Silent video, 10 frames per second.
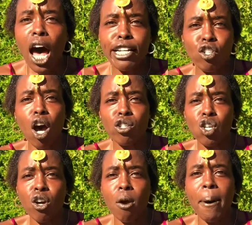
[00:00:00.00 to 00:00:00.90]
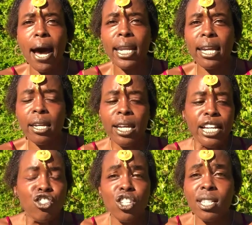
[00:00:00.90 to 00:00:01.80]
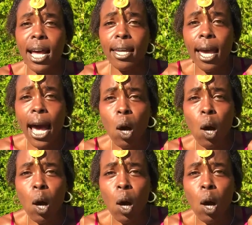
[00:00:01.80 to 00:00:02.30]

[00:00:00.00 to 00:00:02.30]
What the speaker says: I talked to her about it. She's like,